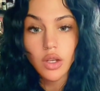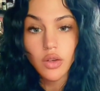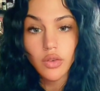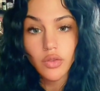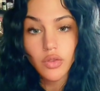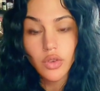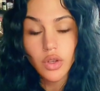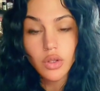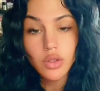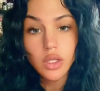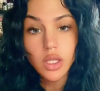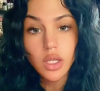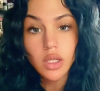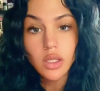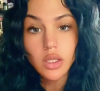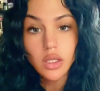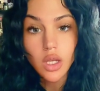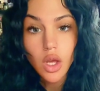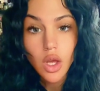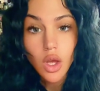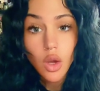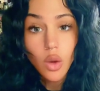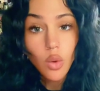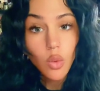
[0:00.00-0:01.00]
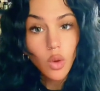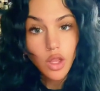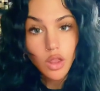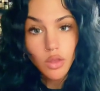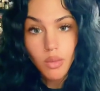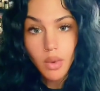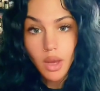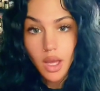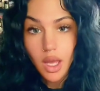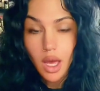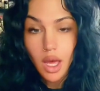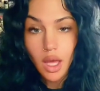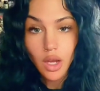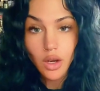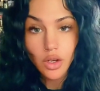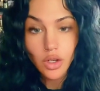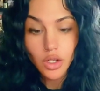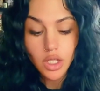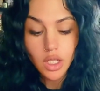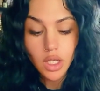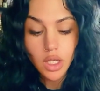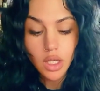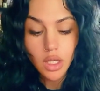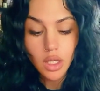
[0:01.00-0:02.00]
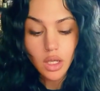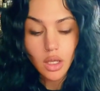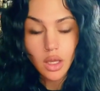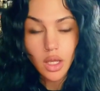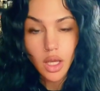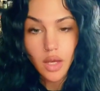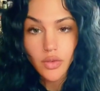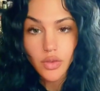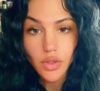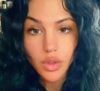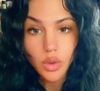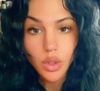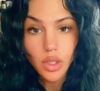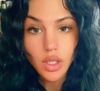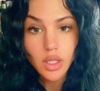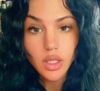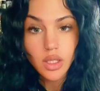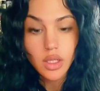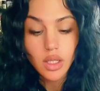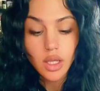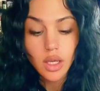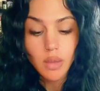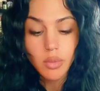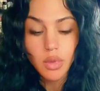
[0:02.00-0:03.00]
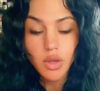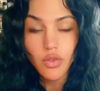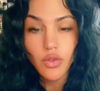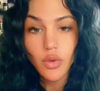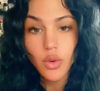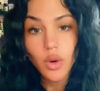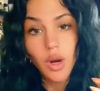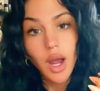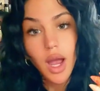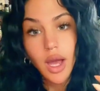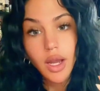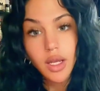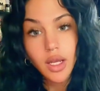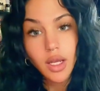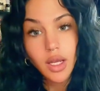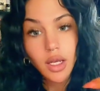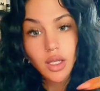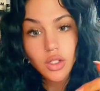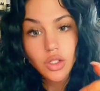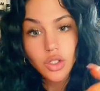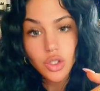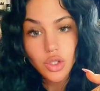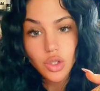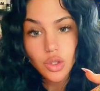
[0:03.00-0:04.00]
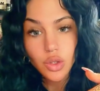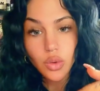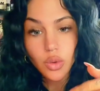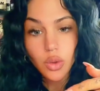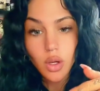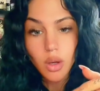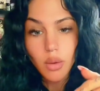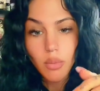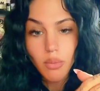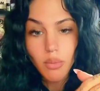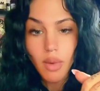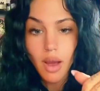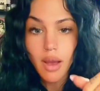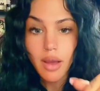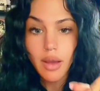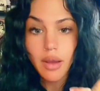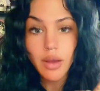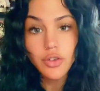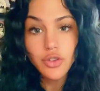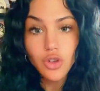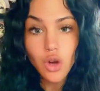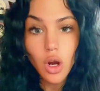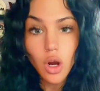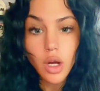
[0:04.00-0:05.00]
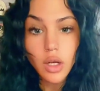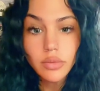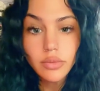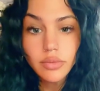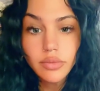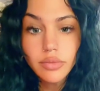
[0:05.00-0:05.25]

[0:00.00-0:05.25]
infuse it with my energy life source before adding it to my jar.